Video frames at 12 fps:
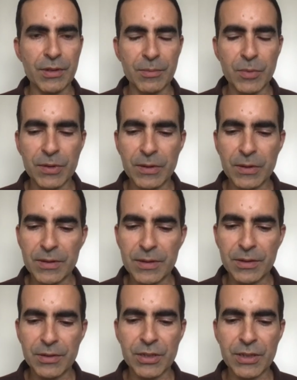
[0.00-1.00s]
models
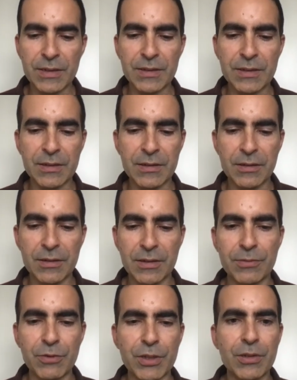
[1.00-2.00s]
such as
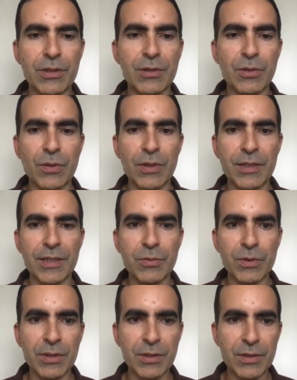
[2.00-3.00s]
recurrent neural
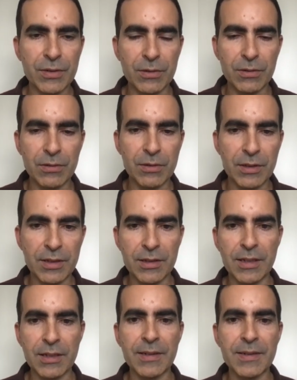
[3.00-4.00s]
networks or
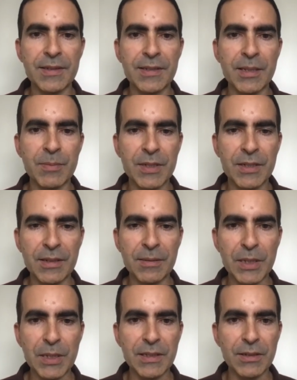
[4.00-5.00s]
LSTMs in
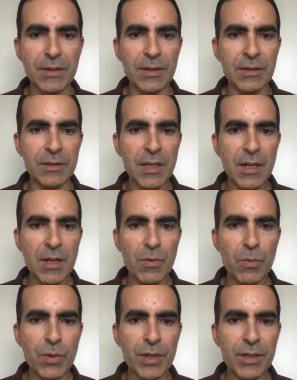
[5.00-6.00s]
particular,
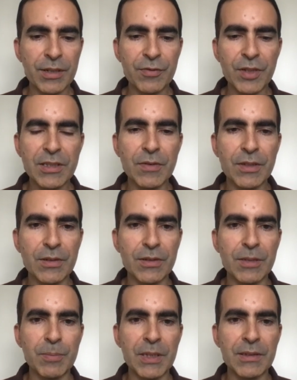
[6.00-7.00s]
where effectively the
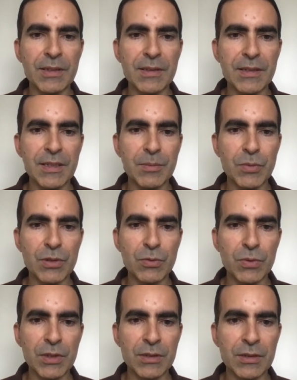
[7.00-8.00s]
dependency
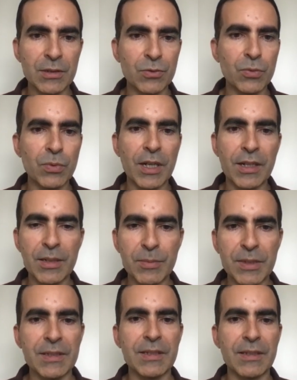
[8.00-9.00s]
between two
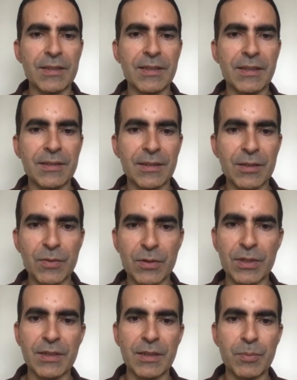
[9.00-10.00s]
elements in a sentence, for
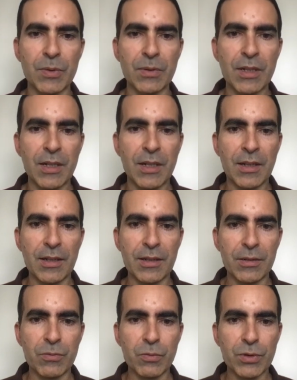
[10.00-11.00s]
example,
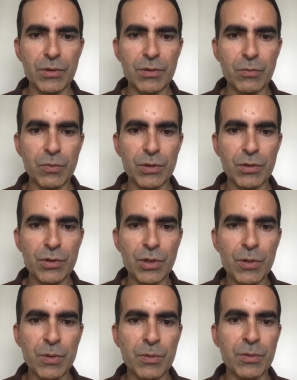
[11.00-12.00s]
would
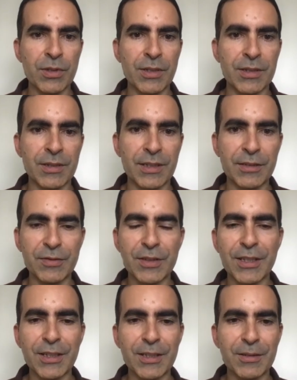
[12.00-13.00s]
grow if
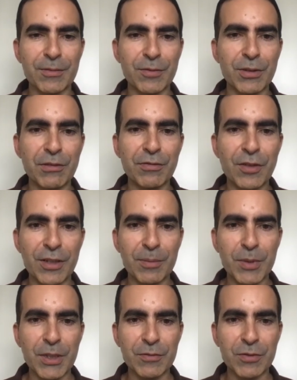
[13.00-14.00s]
they are very far
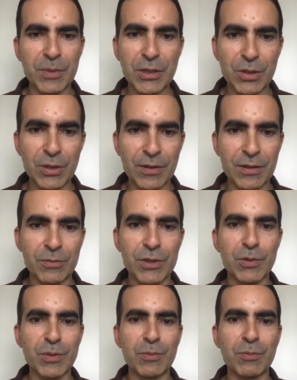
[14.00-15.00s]
apart from each other,
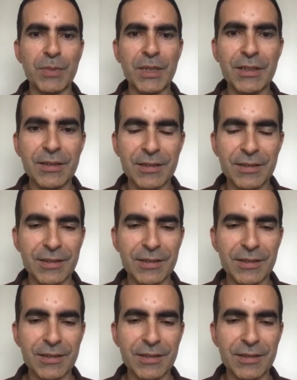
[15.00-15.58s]
which would make